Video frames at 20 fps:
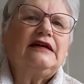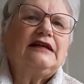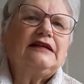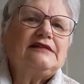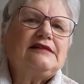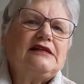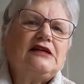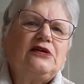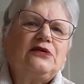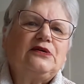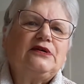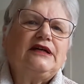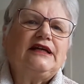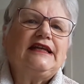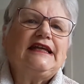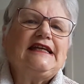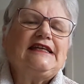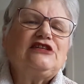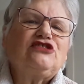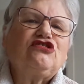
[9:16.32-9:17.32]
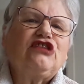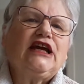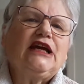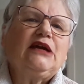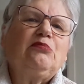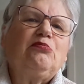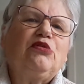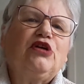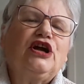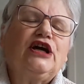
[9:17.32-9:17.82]
so an Easter egg
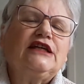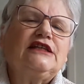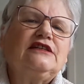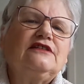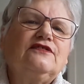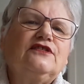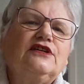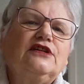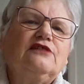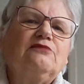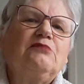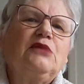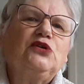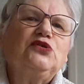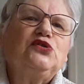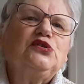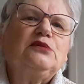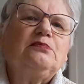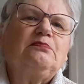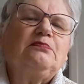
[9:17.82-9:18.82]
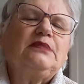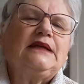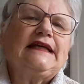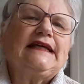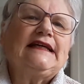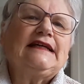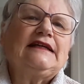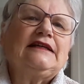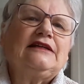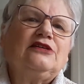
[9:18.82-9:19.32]
prize for the most
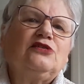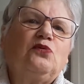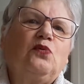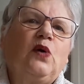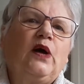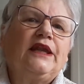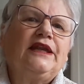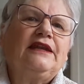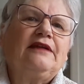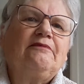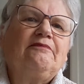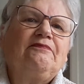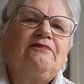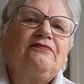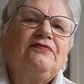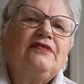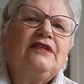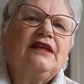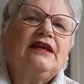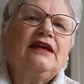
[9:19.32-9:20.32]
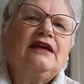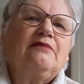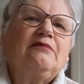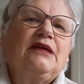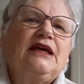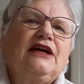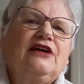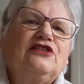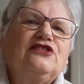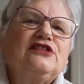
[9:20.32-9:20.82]
blinged one,
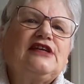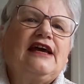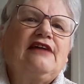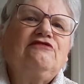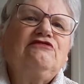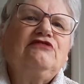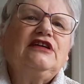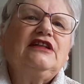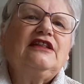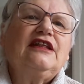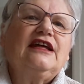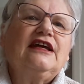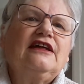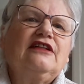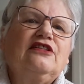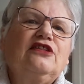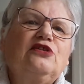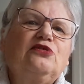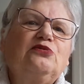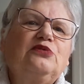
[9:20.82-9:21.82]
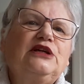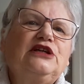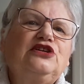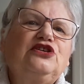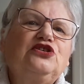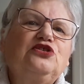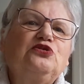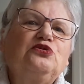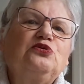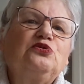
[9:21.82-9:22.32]
because everything that we
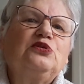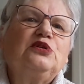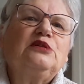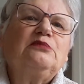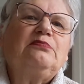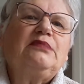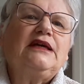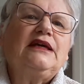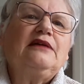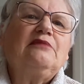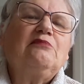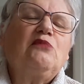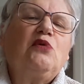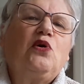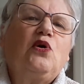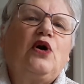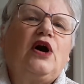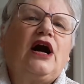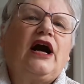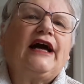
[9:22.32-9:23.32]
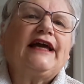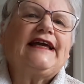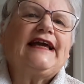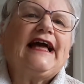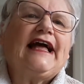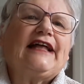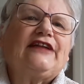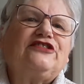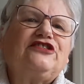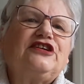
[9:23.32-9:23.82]
do will be more
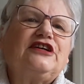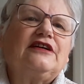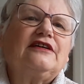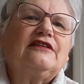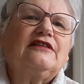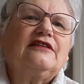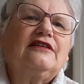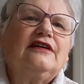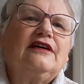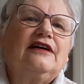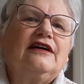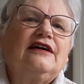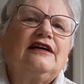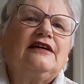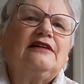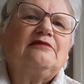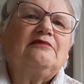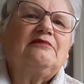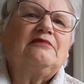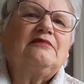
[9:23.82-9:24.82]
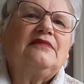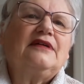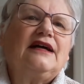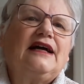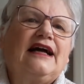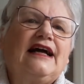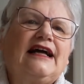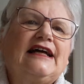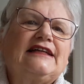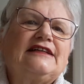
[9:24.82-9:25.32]
eye-catching,
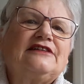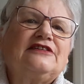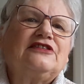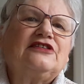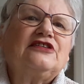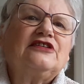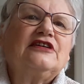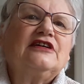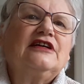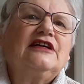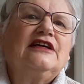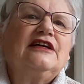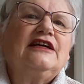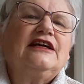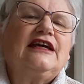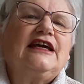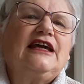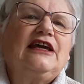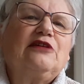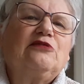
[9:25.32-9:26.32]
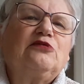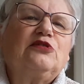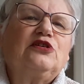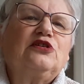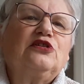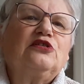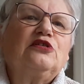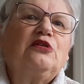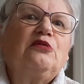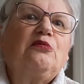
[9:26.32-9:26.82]
and it
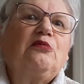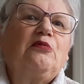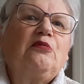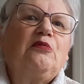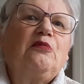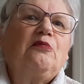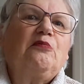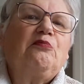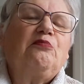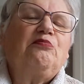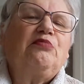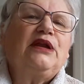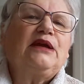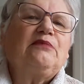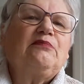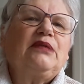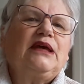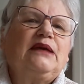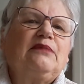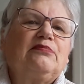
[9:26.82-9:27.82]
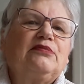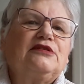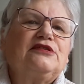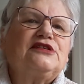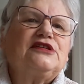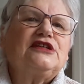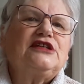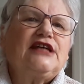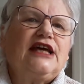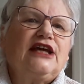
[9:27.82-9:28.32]
will bring people's
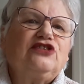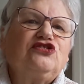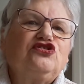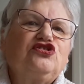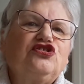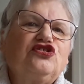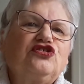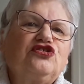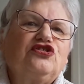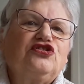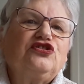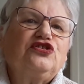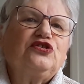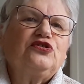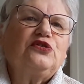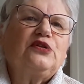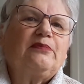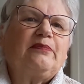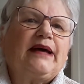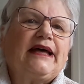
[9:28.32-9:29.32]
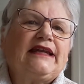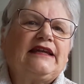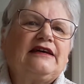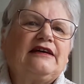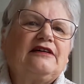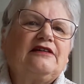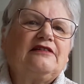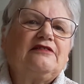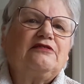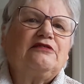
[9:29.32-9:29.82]
attention to the
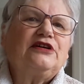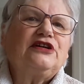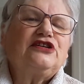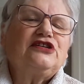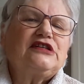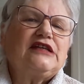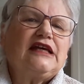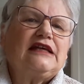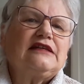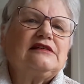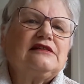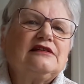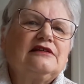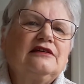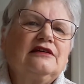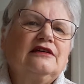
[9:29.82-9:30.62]
banner which says